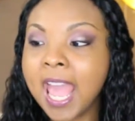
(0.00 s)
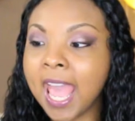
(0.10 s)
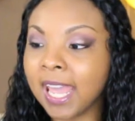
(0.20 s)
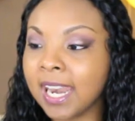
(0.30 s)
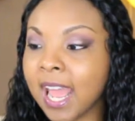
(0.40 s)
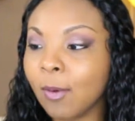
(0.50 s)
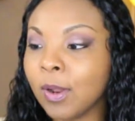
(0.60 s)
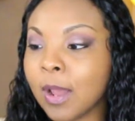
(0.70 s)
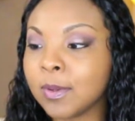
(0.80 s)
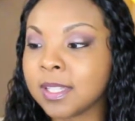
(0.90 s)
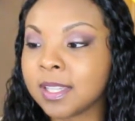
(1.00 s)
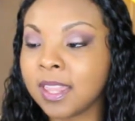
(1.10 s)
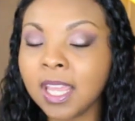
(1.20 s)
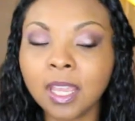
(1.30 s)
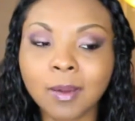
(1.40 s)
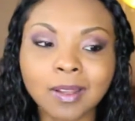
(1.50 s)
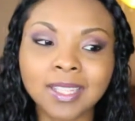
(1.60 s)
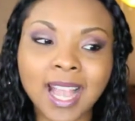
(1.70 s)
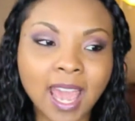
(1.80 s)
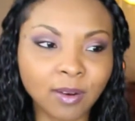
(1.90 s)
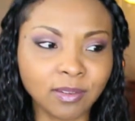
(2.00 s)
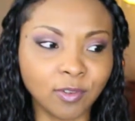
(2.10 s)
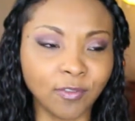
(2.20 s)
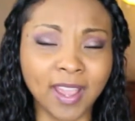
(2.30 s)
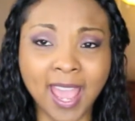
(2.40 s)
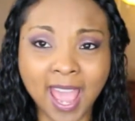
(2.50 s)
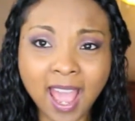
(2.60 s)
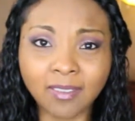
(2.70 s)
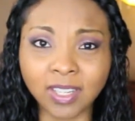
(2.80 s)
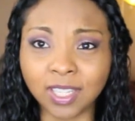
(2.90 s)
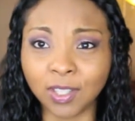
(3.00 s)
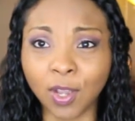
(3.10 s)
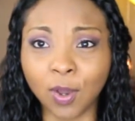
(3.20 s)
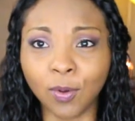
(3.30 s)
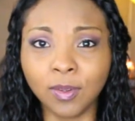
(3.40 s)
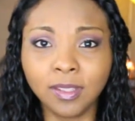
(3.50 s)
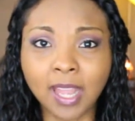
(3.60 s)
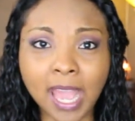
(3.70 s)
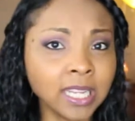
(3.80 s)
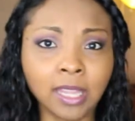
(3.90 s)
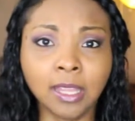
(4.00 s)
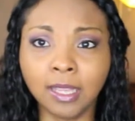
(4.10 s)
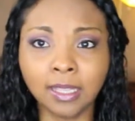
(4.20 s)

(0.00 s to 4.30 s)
And when I was thinking about it, I was like, I don't even know if I have an indigo anything.